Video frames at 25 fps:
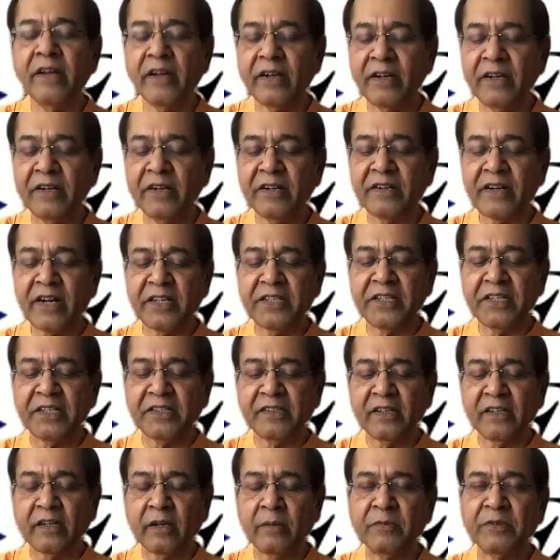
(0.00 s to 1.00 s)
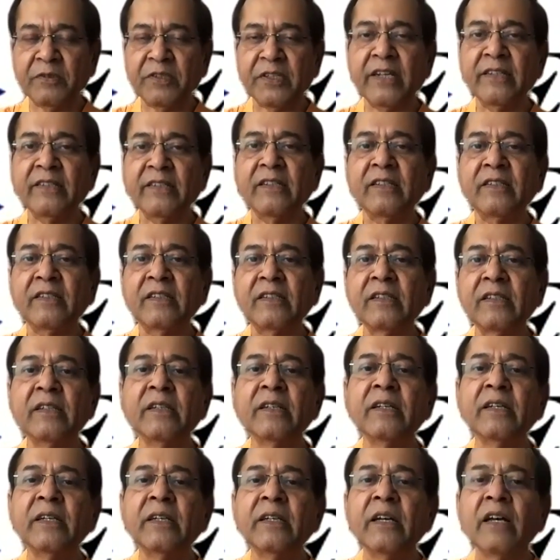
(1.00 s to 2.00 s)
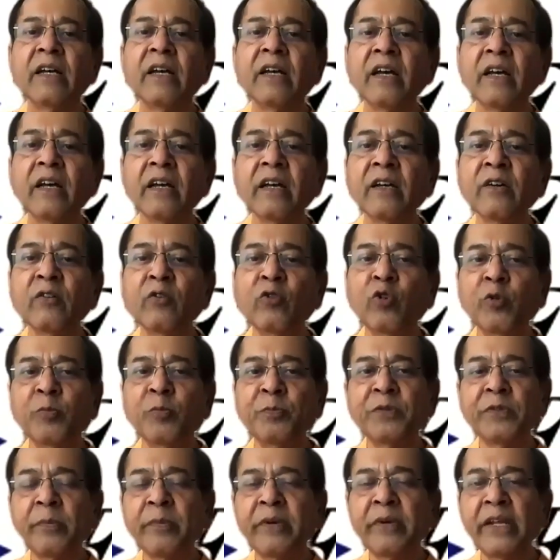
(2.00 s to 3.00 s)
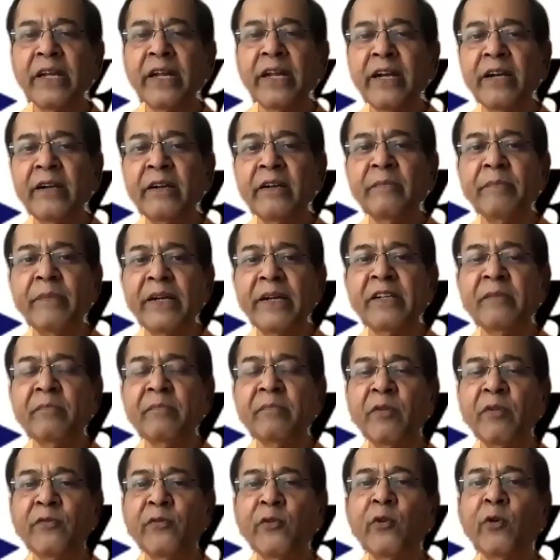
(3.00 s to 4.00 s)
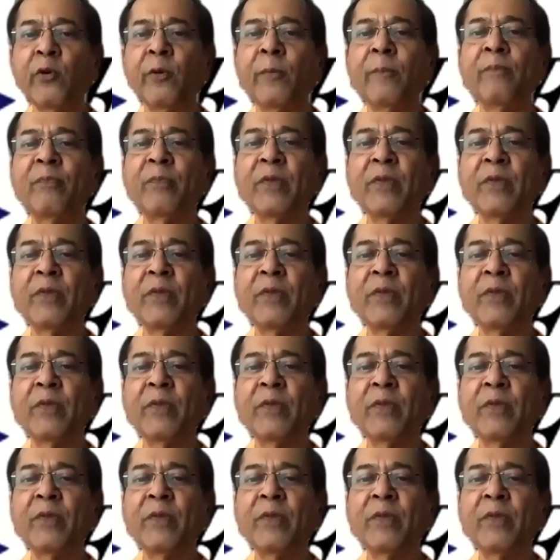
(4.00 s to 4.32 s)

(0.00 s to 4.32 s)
Yeah, in tragic circumstances. I hope somebody had met him before,